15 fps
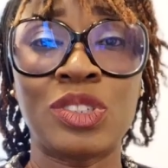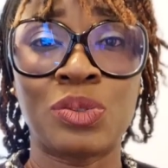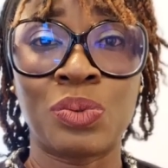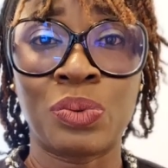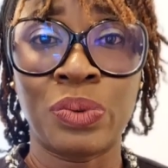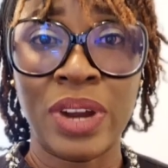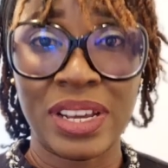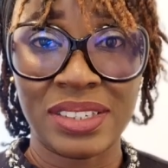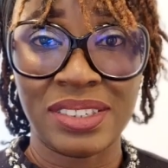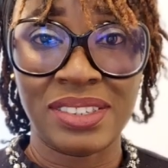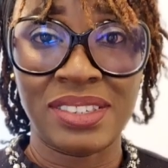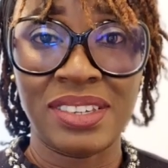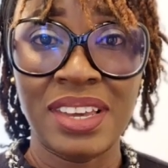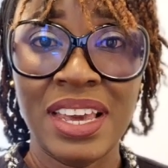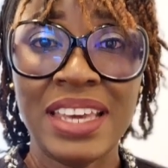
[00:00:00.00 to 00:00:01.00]

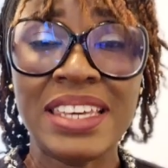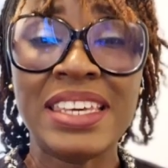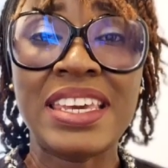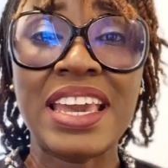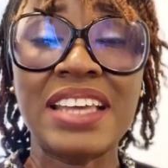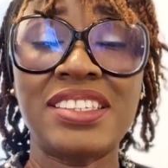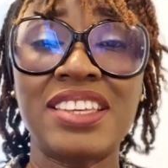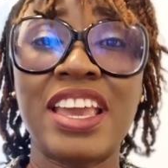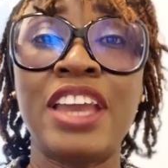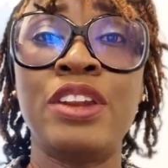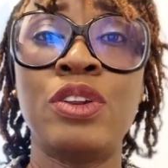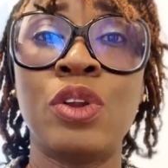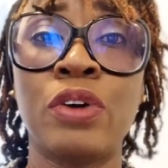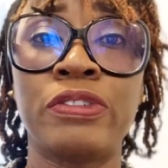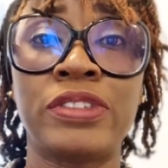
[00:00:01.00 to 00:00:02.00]
rest, get
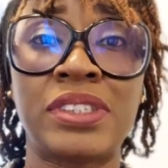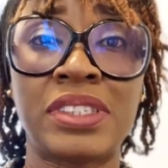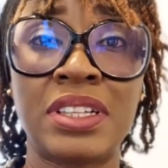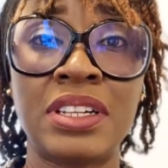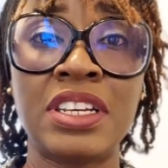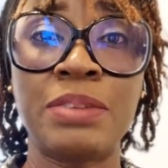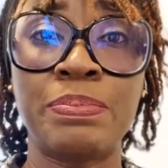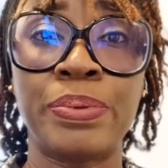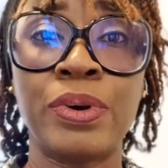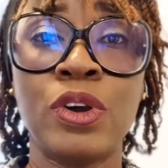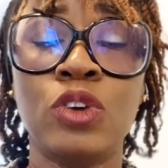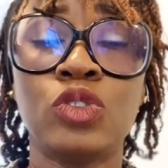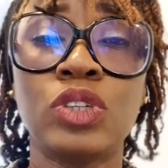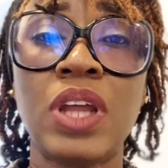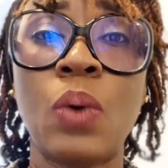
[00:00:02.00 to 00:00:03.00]
enough sleep,
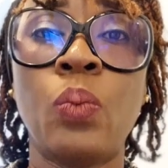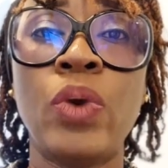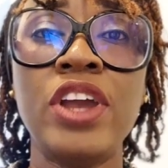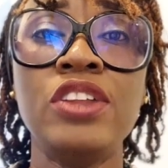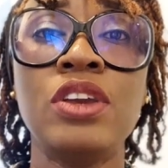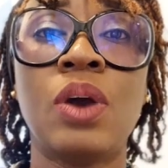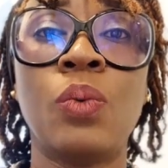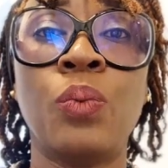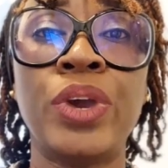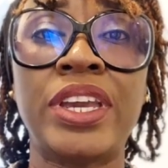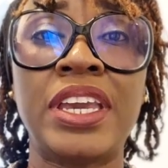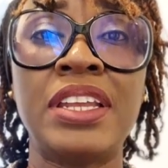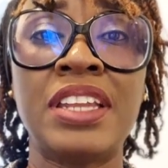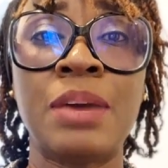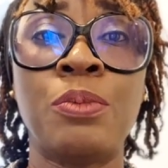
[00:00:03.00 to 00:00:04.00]
so that when you're
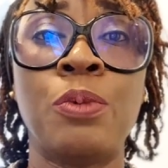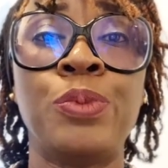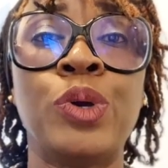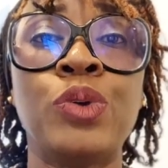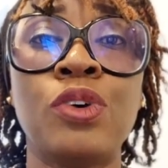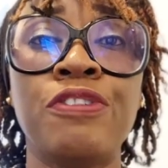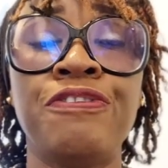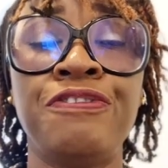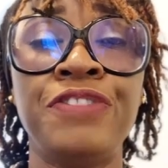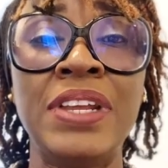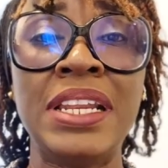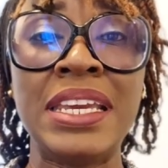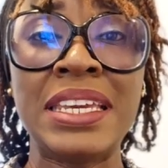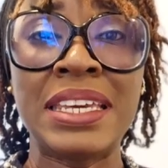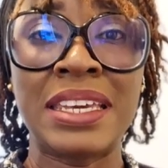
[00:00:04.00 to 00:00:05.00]
waking them up, you're not
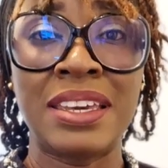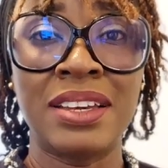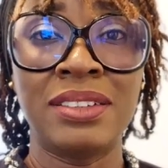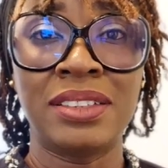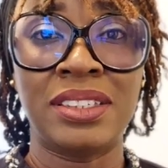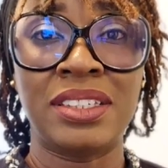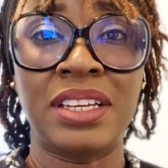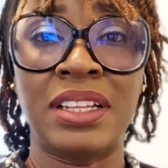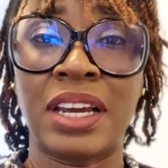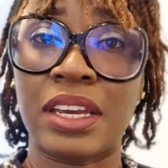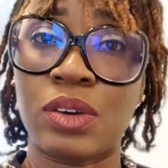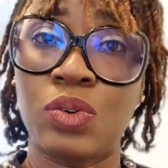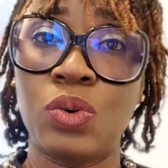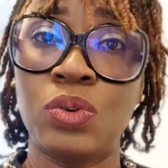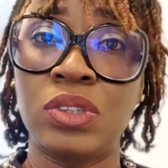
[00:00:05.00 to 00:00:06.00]
feeling guilty
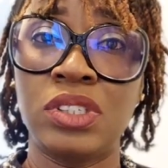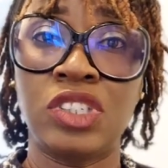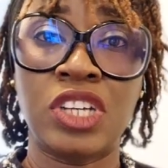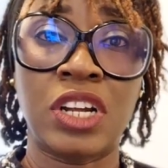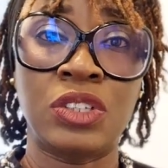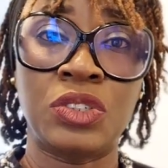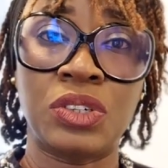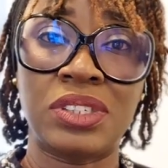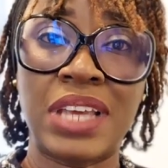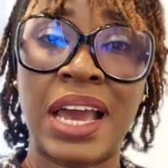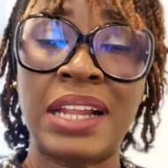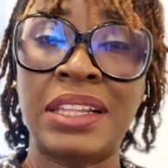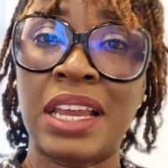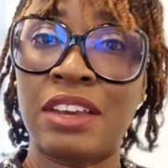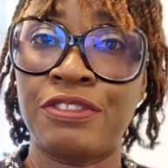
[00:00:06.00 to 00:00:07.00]
like, oh, this child just
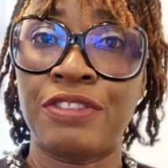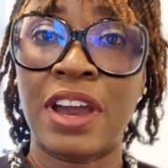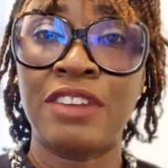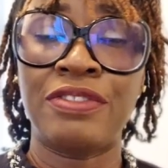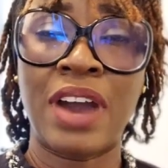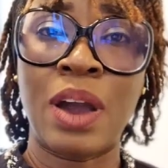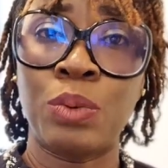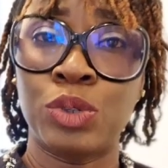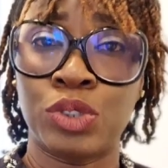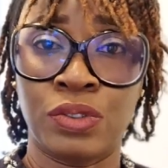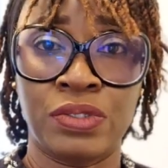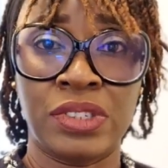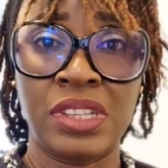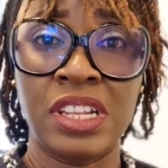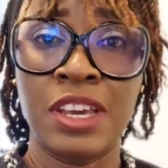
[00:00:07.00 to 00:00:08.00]
had like 5 hours
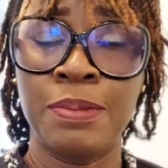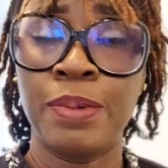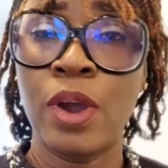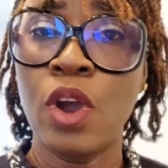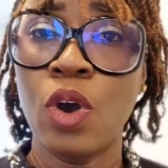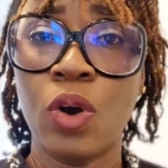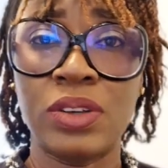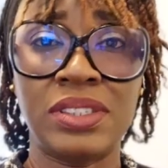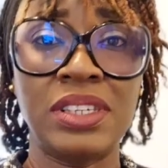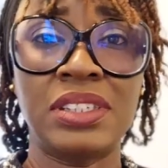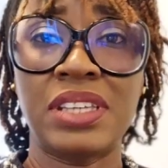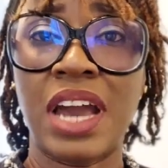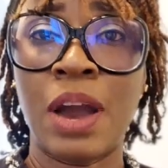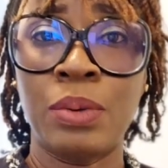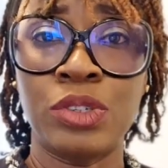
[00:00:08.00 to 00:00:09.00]
of sleep or
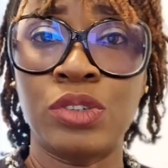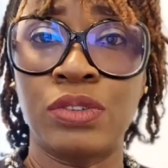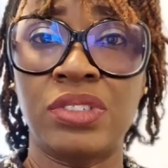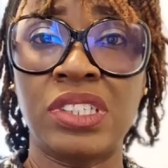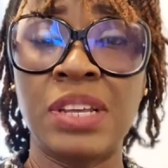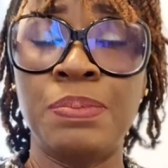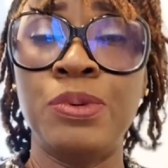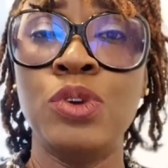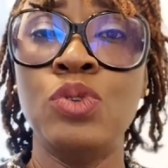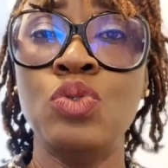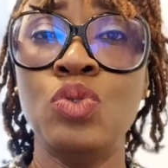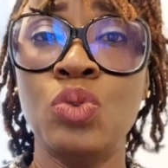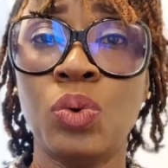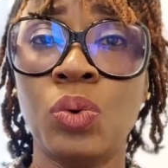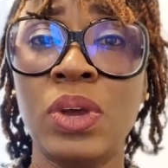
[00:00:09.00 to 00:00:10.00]
6 hours of sleep. You
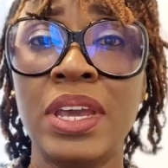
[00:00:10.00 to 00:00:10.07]
know